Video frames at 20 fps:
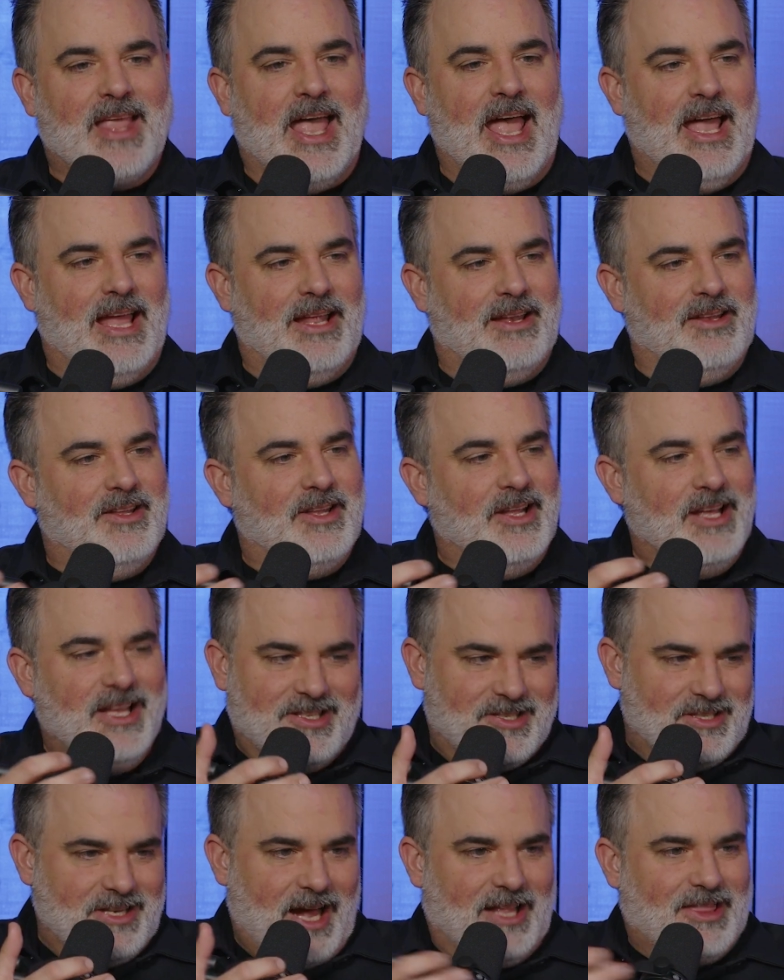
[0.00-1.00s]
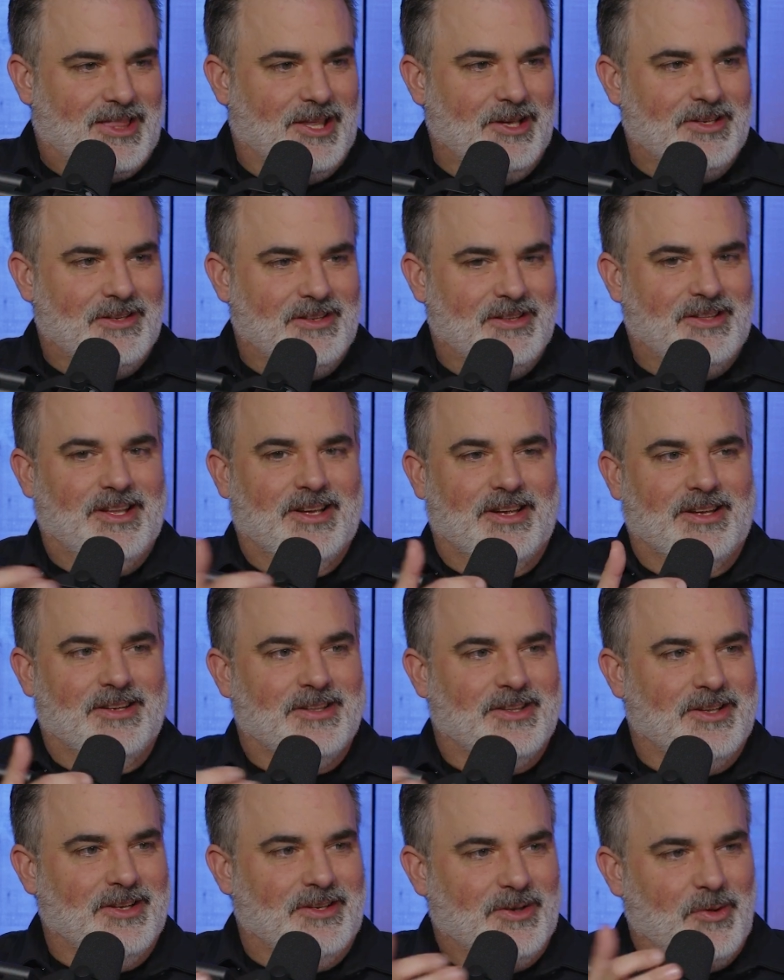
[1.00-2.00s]
And it's not
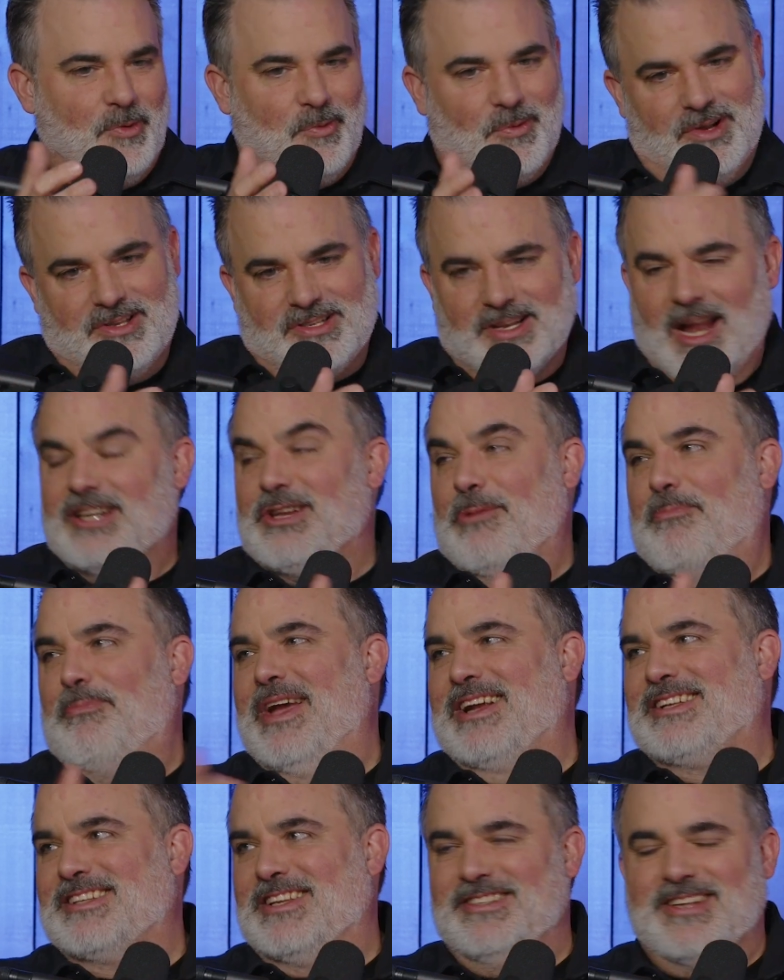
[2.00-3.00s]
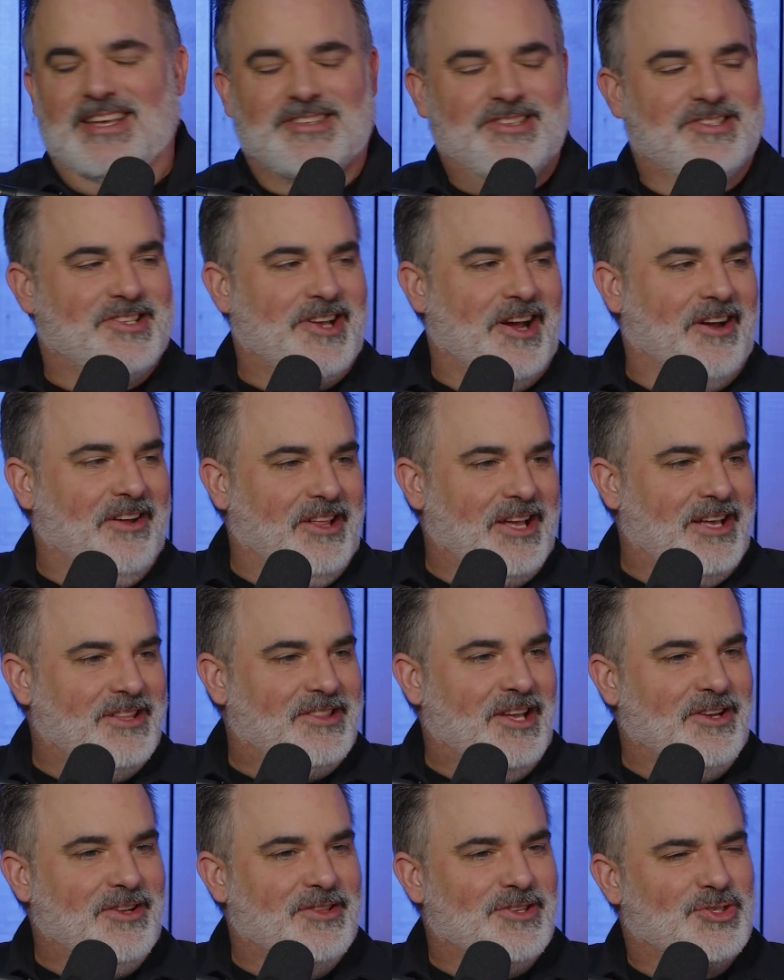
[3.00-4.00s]
it's not depicted necessarily at
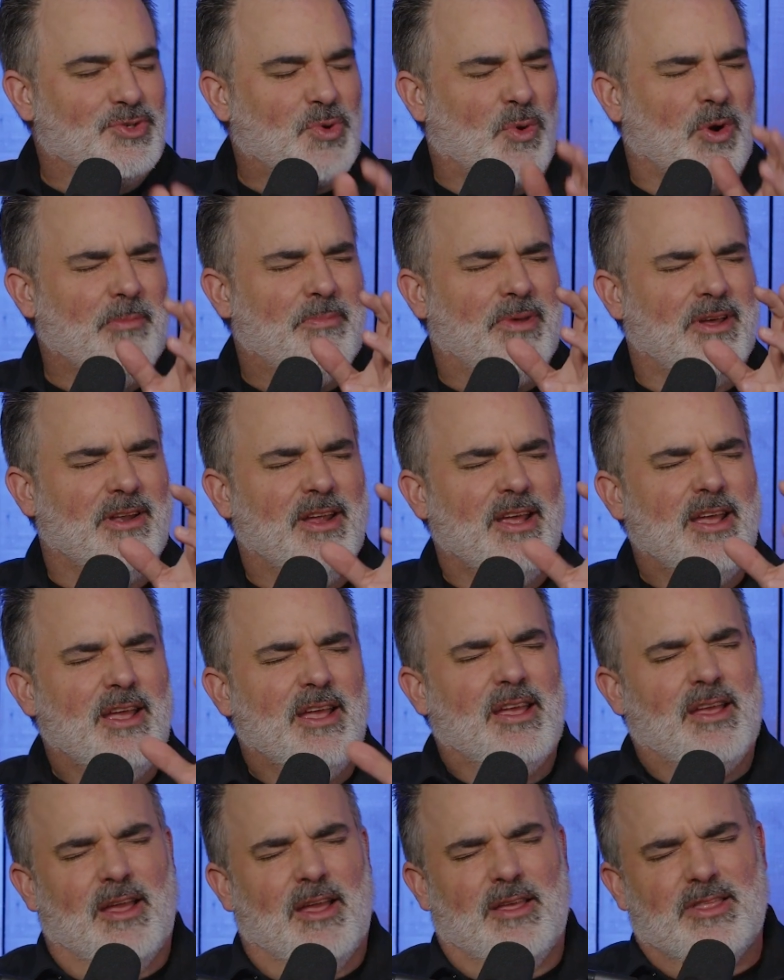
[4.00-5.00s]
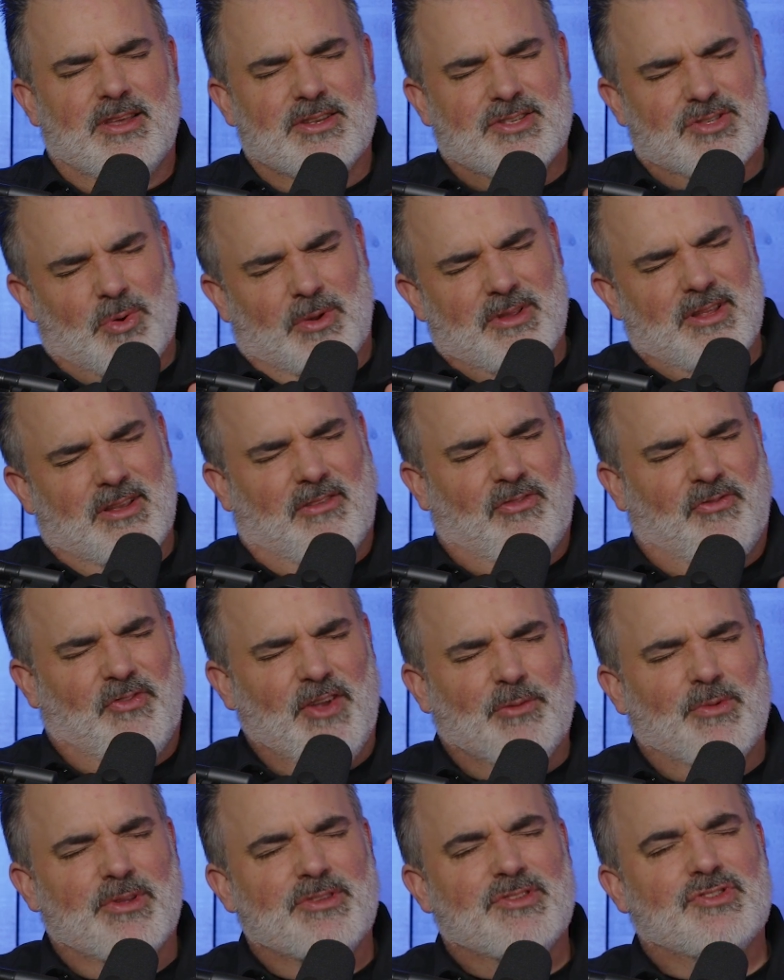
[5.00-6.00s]
the end of the story, but this story that's
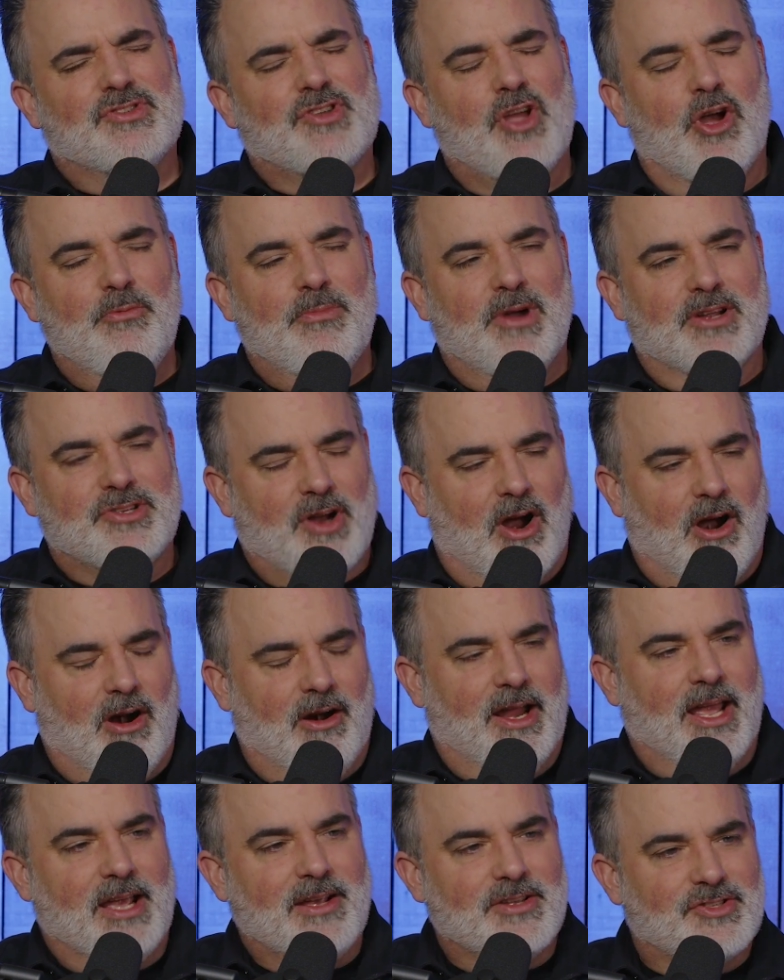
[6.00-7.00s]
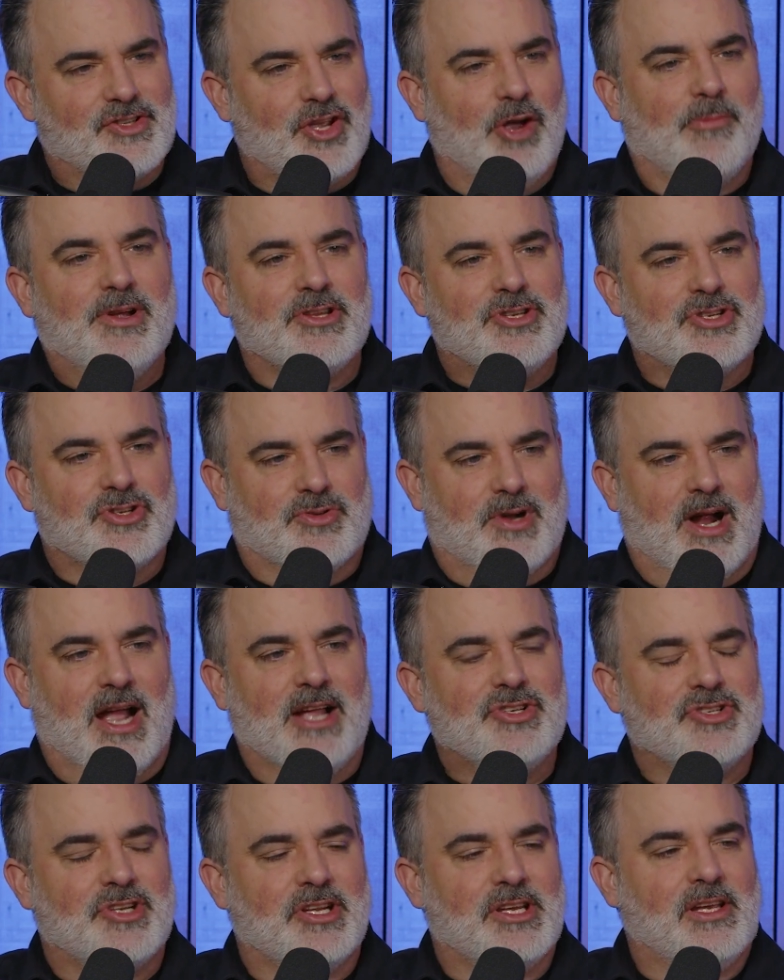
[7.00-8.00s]
filled with so much heartache, so much
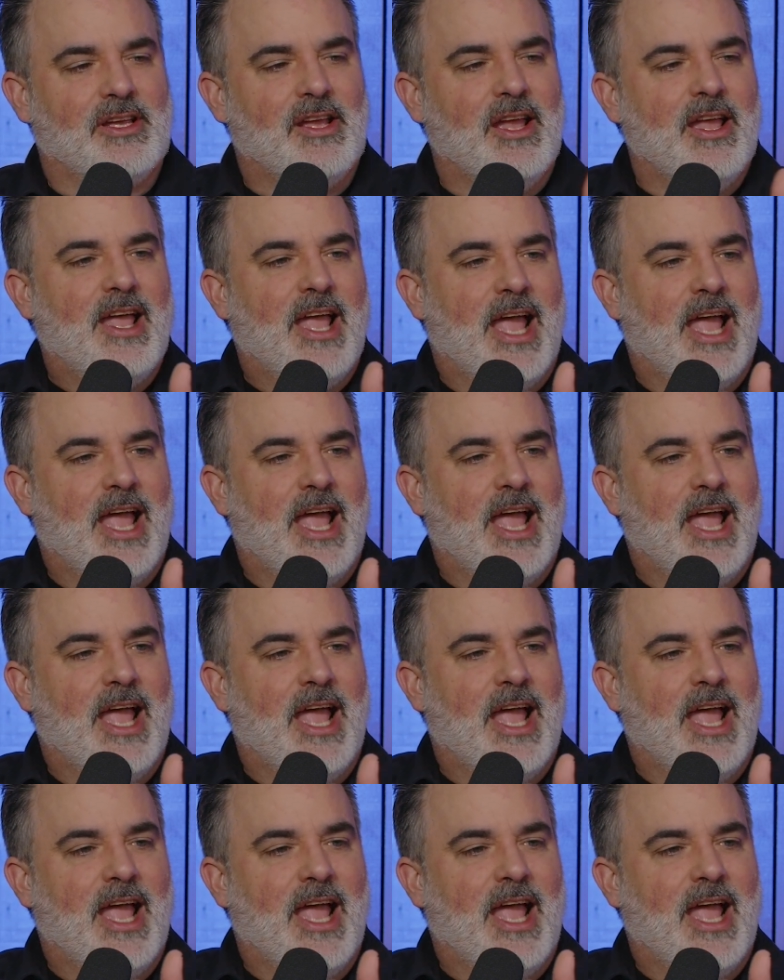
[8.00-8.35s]
tragedy,